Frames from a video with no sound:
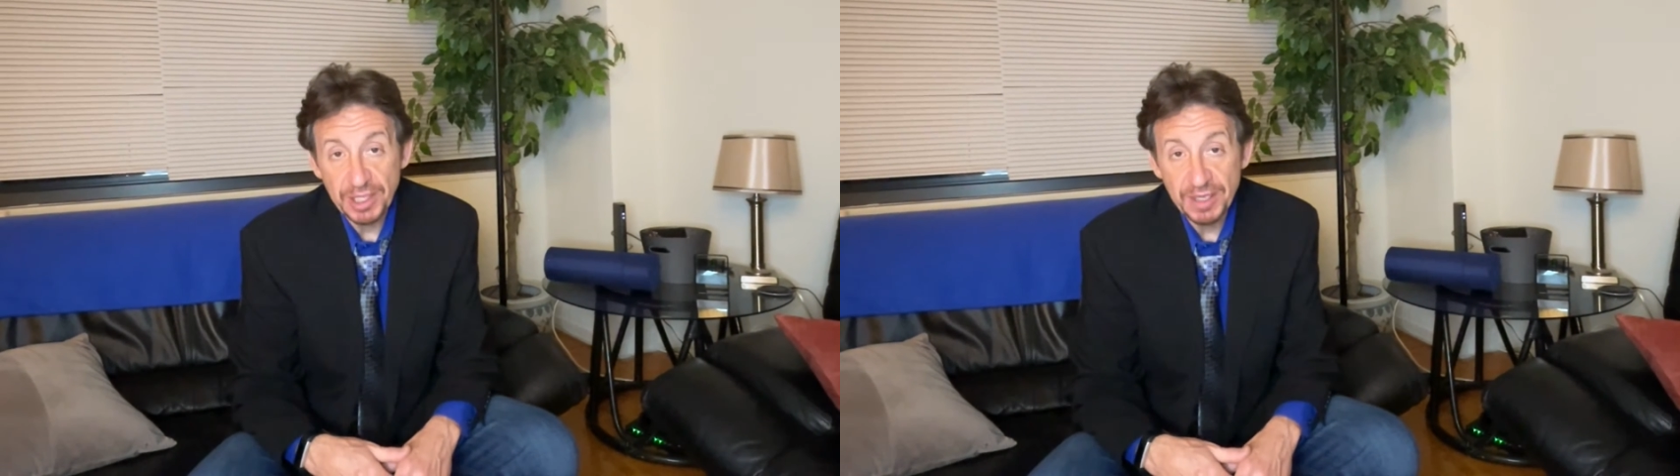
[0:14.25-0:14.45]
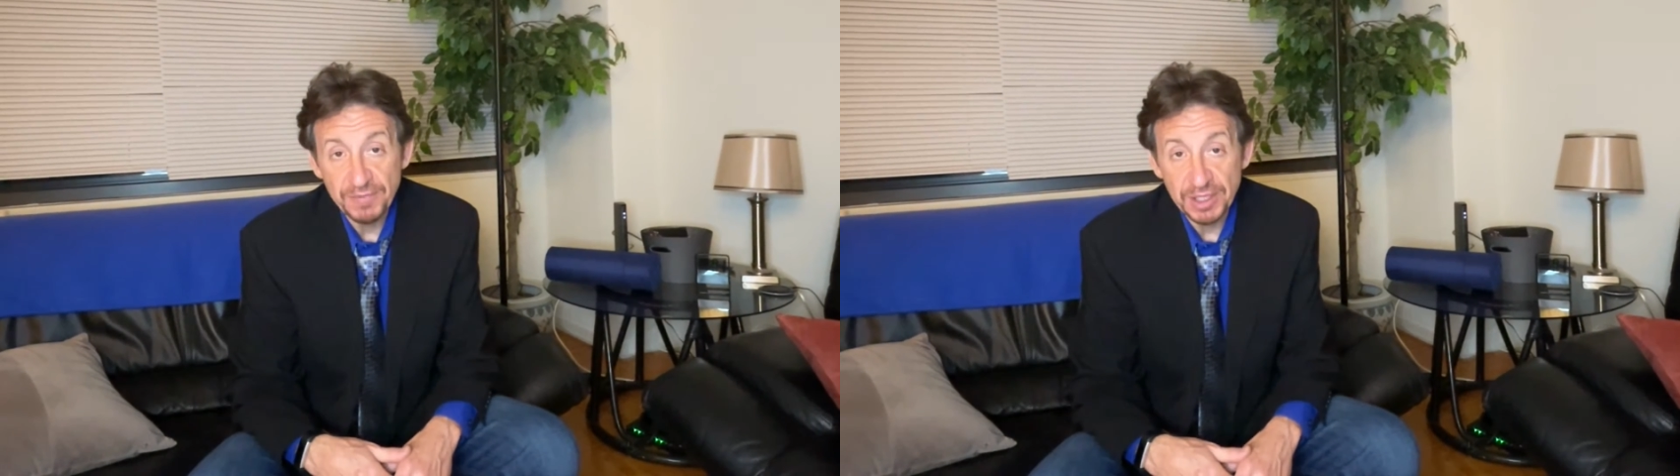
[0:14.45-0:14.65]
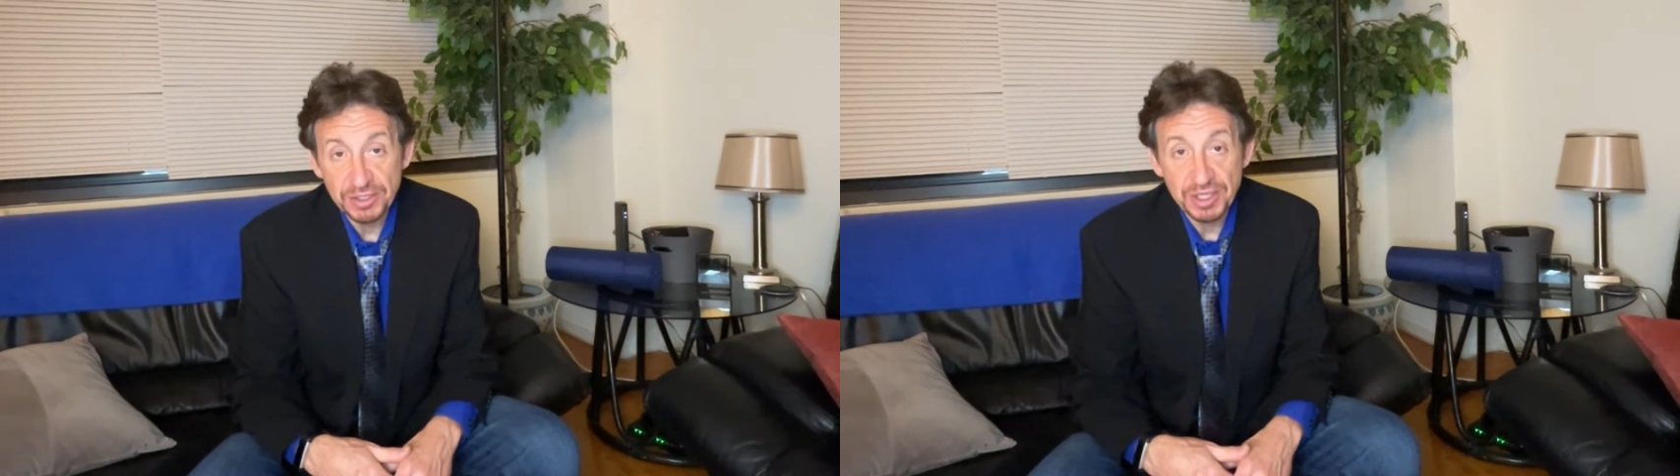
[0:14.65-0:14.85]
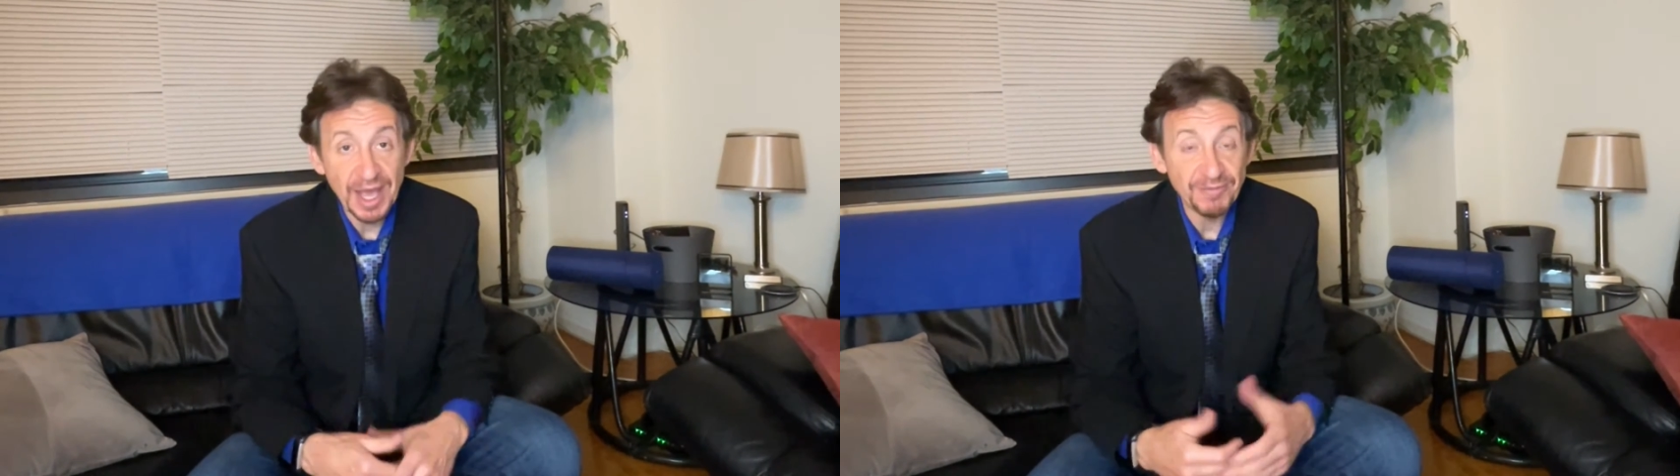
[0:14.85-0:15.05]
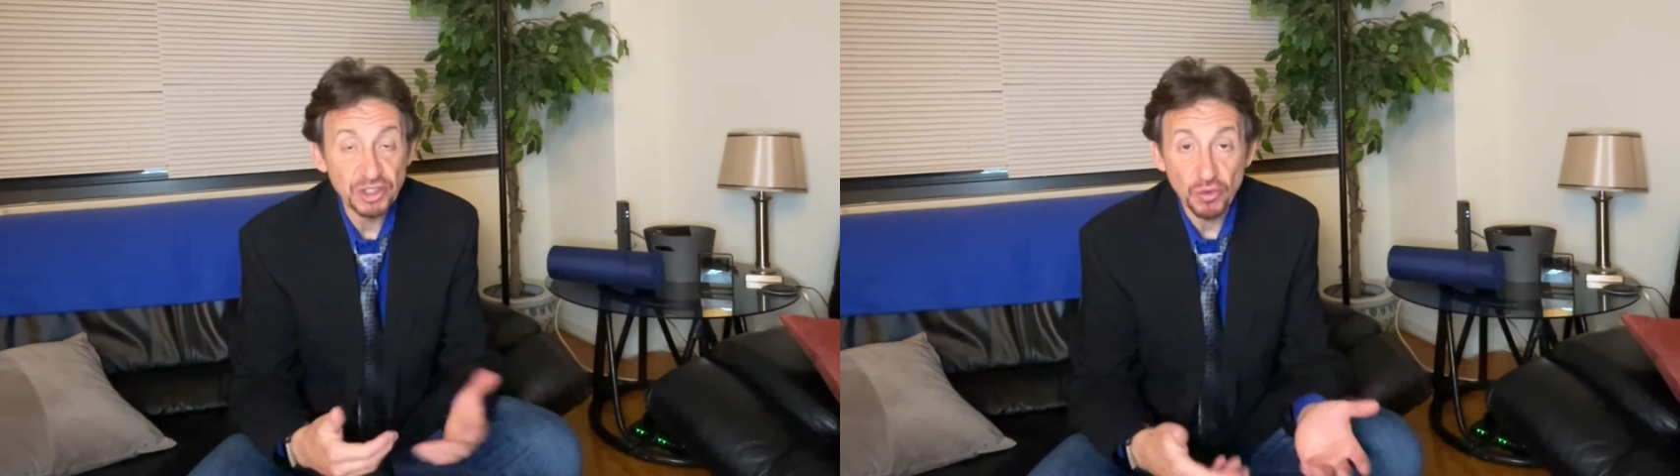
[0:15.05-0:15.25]
evenings to
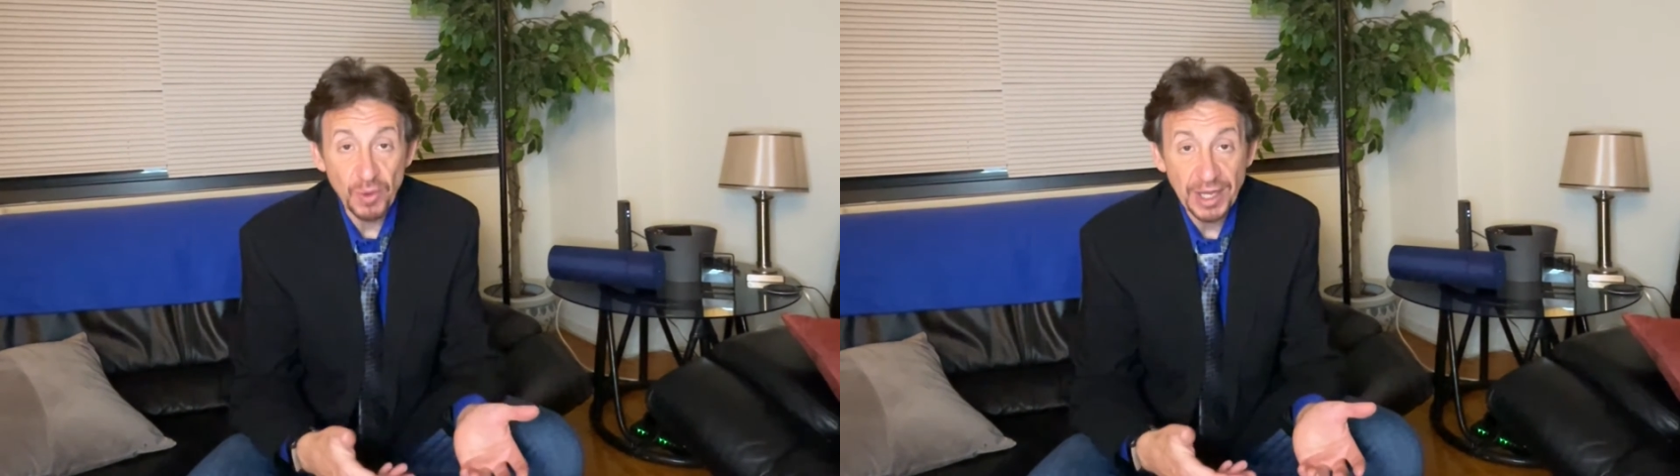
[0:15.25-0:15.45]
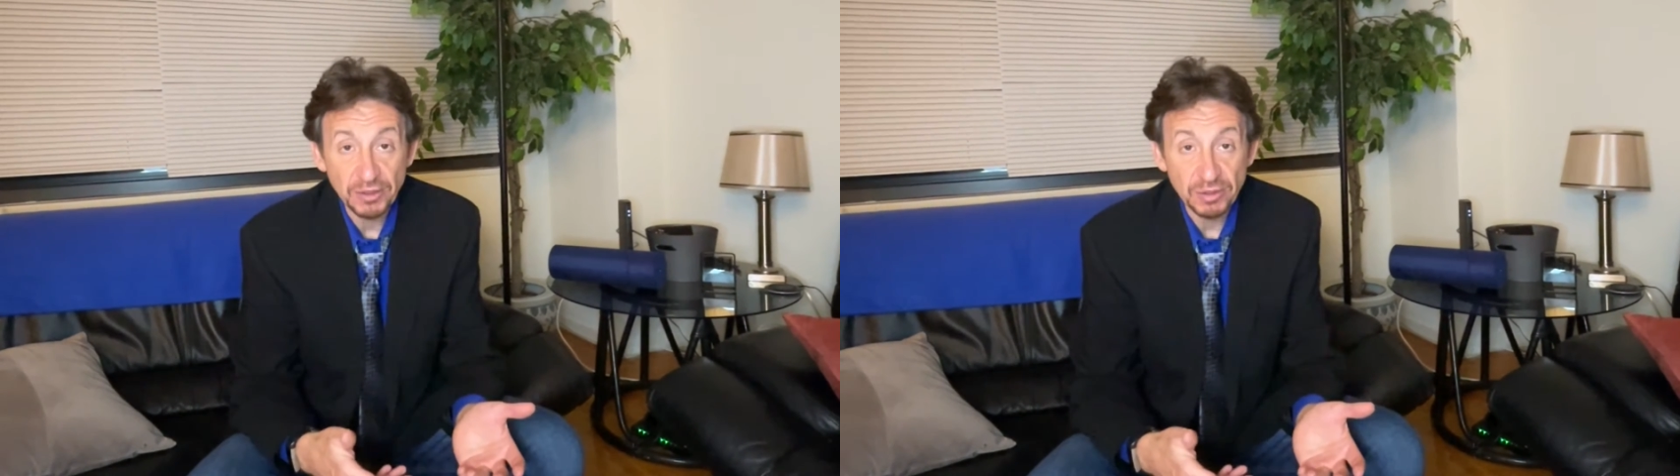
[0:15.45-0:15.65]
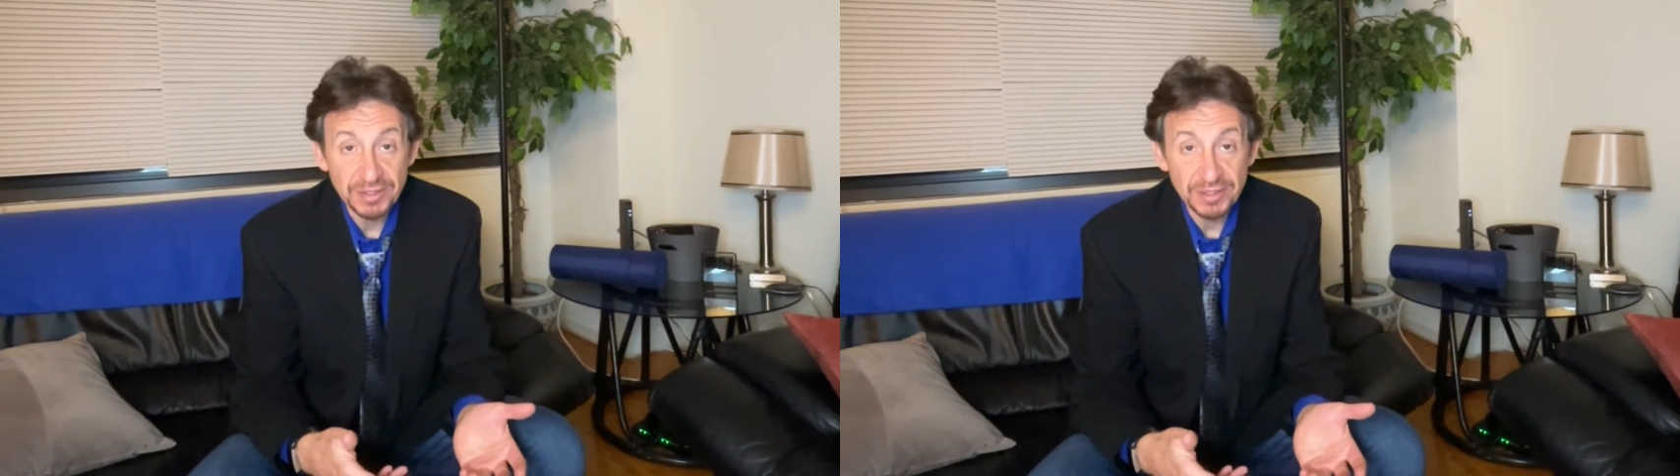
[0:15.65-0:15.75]
have a director